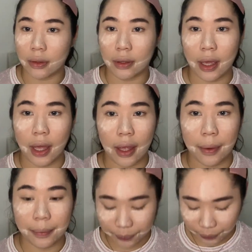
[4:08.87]
Okay,
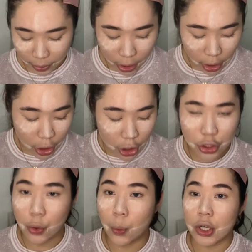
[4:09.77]

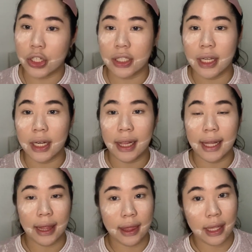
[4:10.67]
so we're just gonna
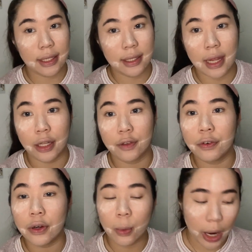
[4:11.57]
let that set
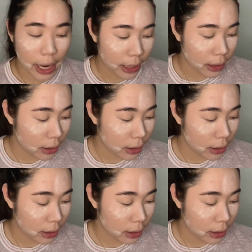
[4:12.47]
for a while.